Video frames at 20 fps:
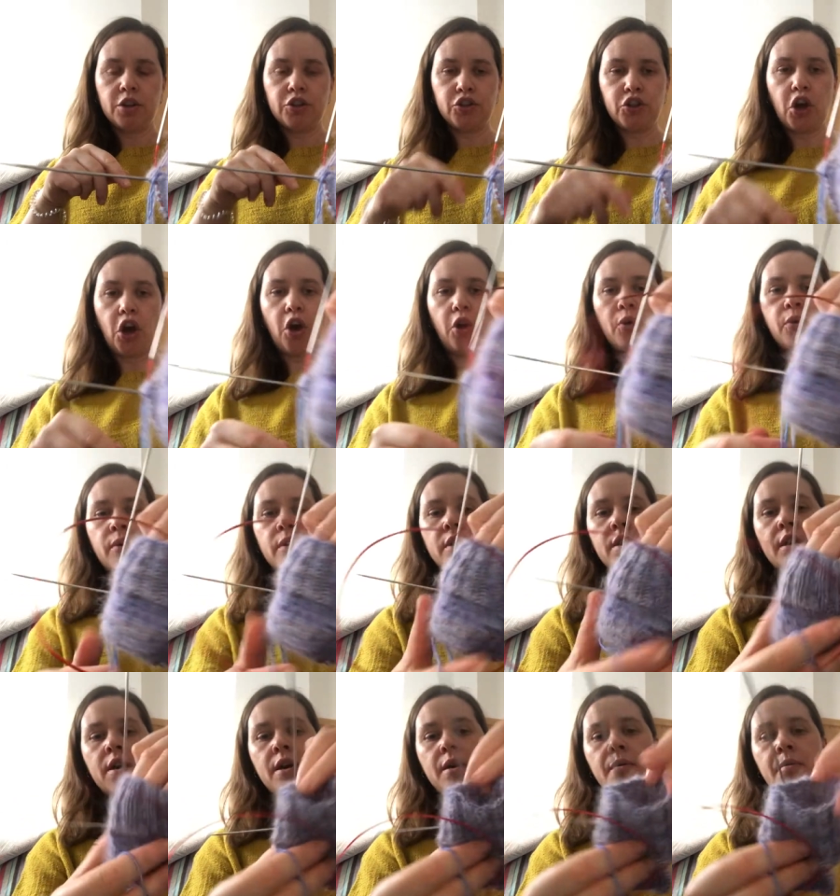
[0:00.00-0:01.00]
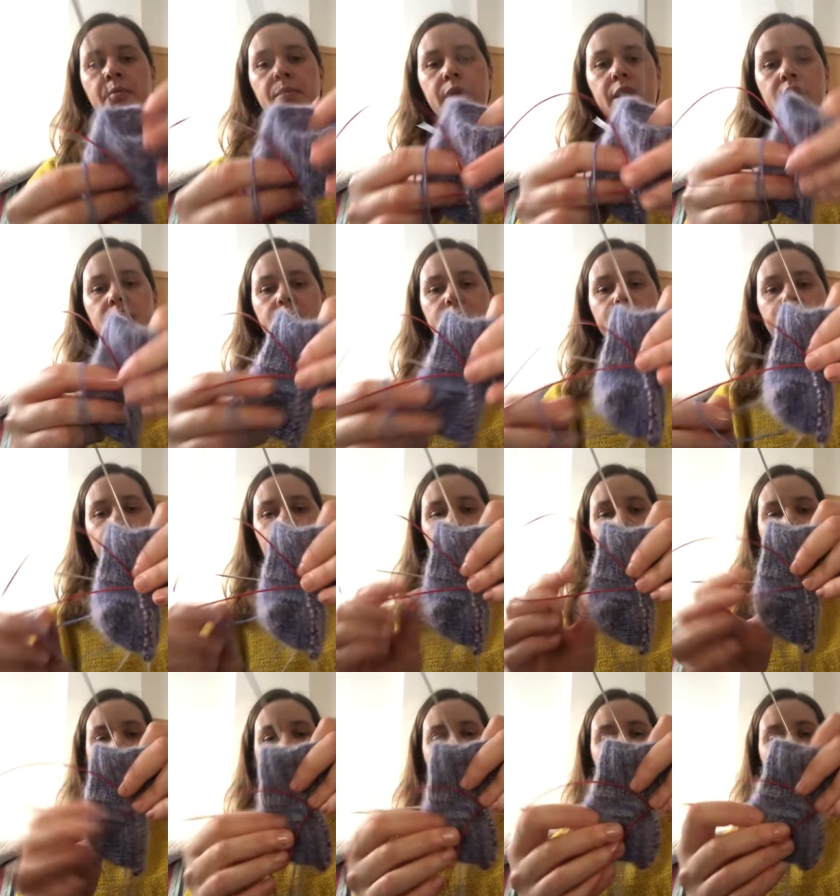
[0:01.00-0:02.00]
toe but
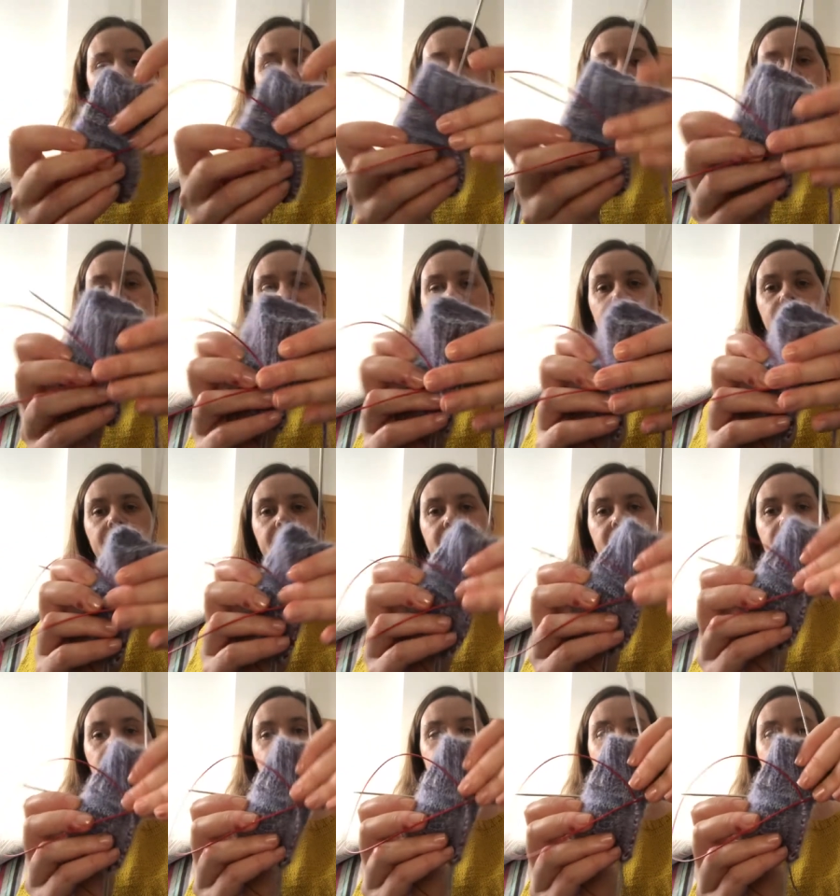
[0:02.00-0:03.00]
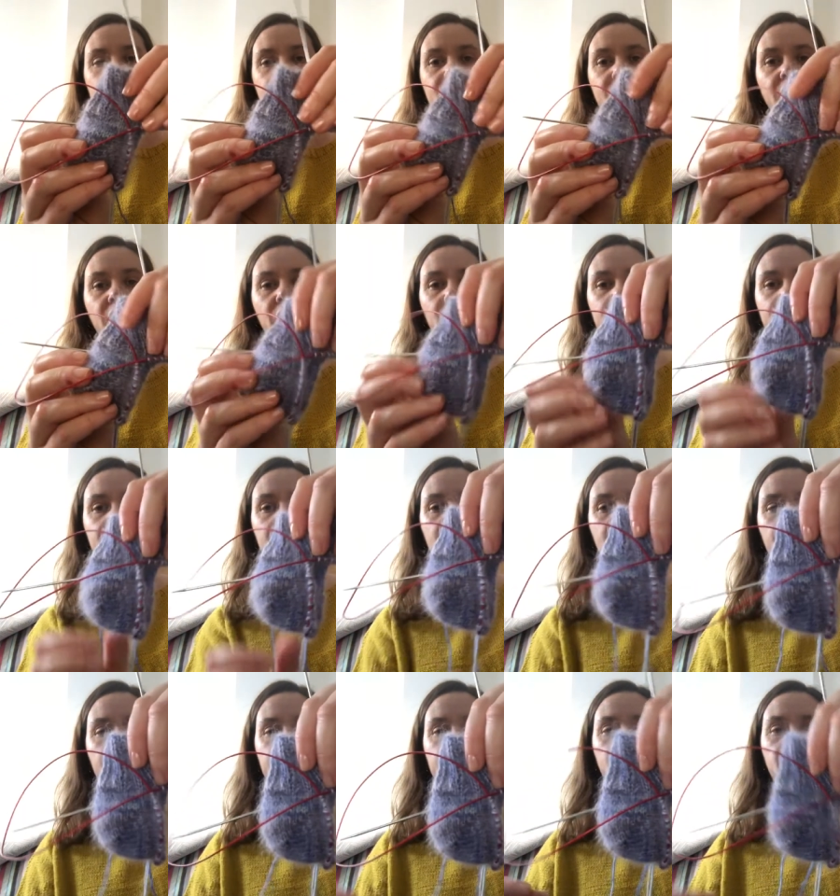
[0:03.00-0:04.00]
yeah I'm excited about these socks
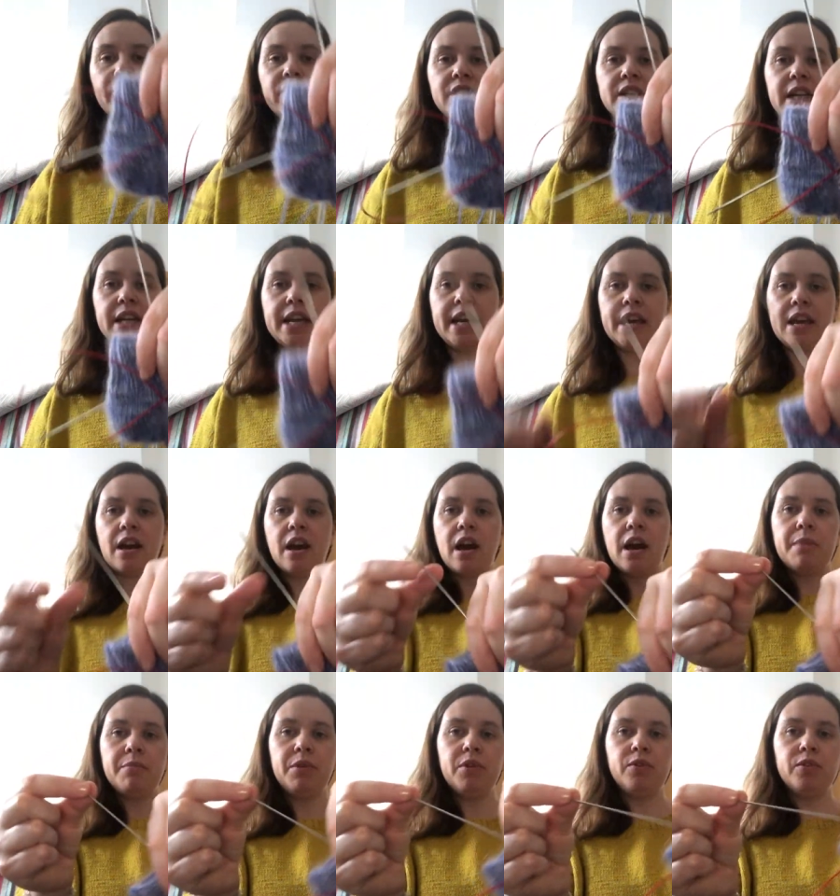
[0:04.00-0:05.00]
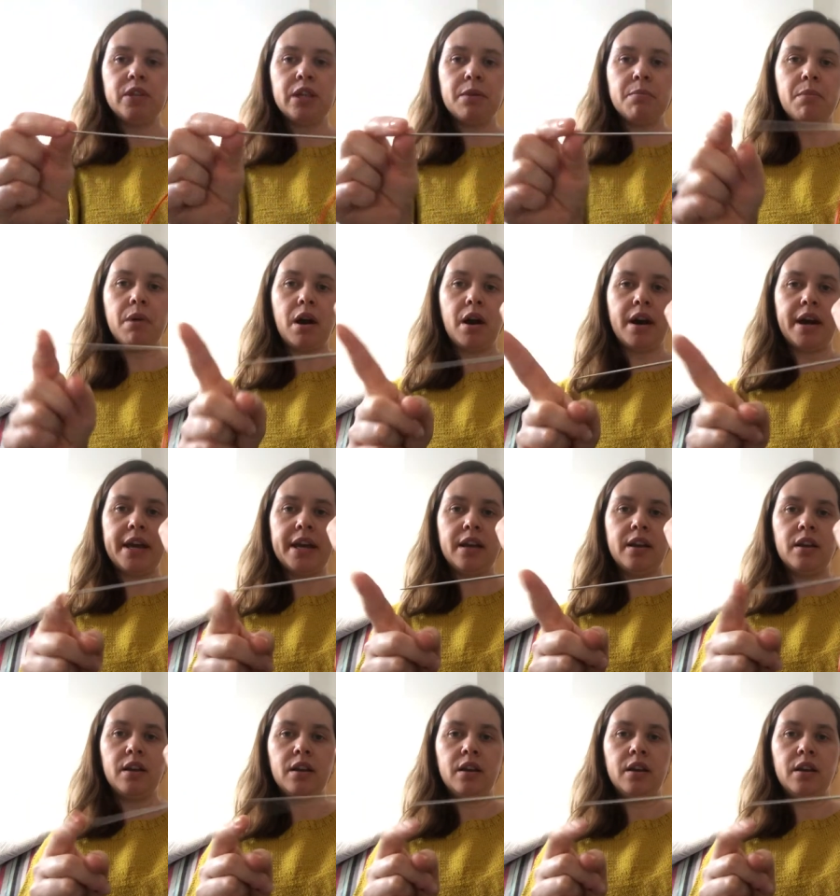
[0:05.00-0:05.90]
and obviously I'm using my